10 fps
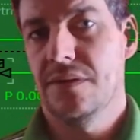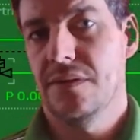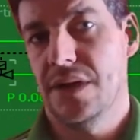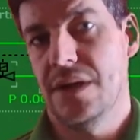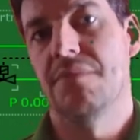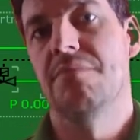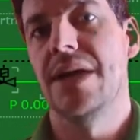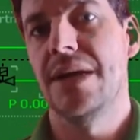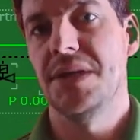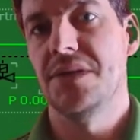Okay,
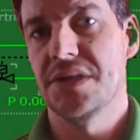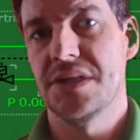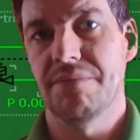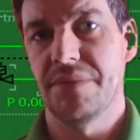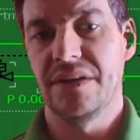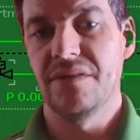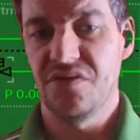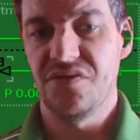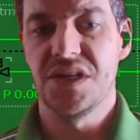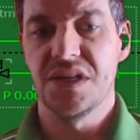maybe there's something
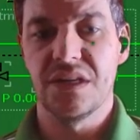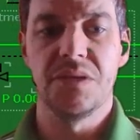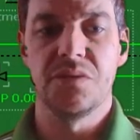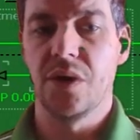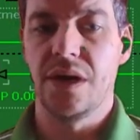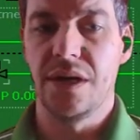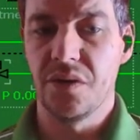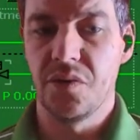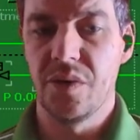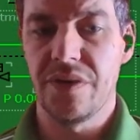physically wrong
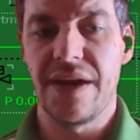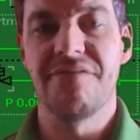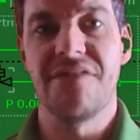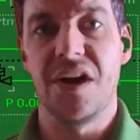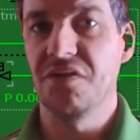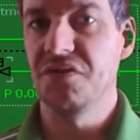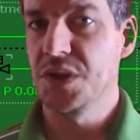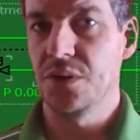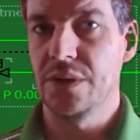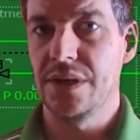with that valve,
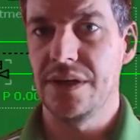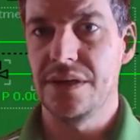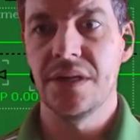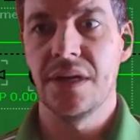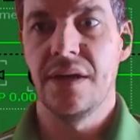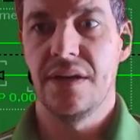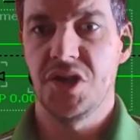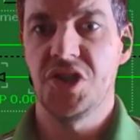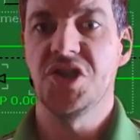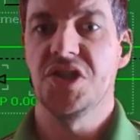so it is
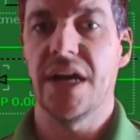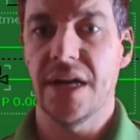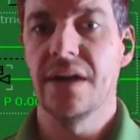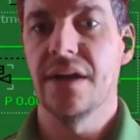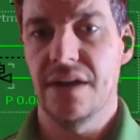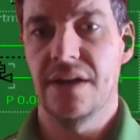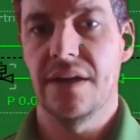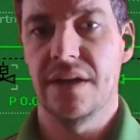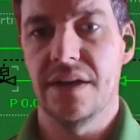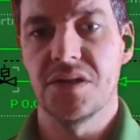stuck.
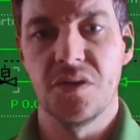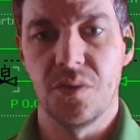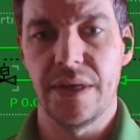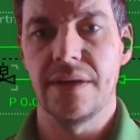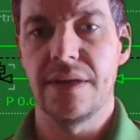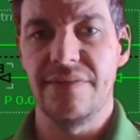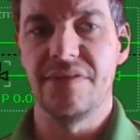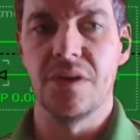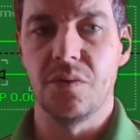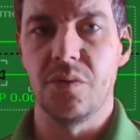So
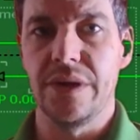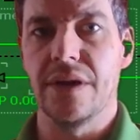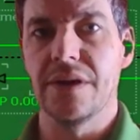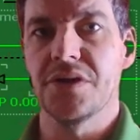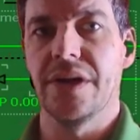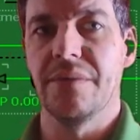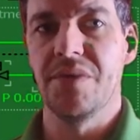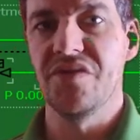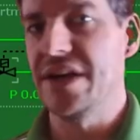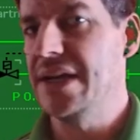even though we are trying to
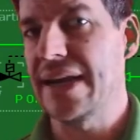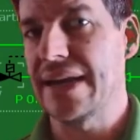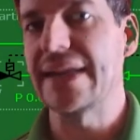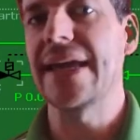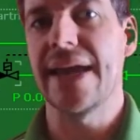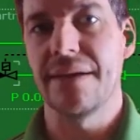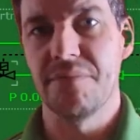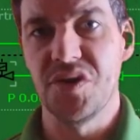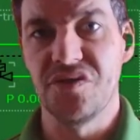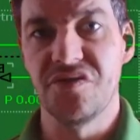move it, it can't
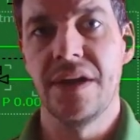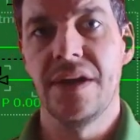move.